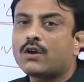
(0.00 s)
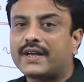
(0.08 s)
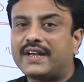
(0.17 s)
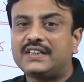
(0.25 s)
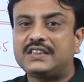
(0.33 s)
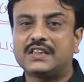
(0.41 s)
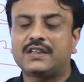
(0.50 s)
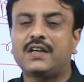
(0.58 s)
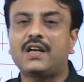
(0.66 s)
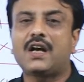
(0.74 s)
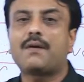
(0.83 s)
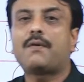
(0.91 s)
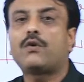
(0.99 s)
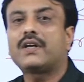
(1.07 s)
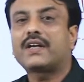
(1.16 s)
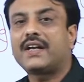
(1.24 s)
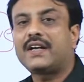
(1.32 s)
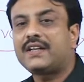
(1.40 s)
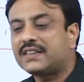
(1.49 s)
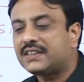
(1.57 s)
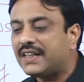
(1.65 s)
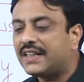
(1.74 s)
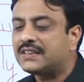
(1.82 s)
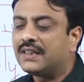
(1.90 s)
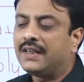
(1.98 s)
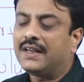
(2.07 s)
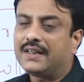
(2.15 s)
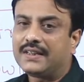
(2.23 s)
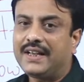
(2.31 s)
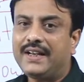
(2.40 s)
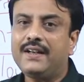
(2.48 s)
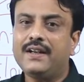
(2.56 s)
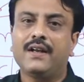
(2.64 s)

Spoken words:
in general about the characteristics, then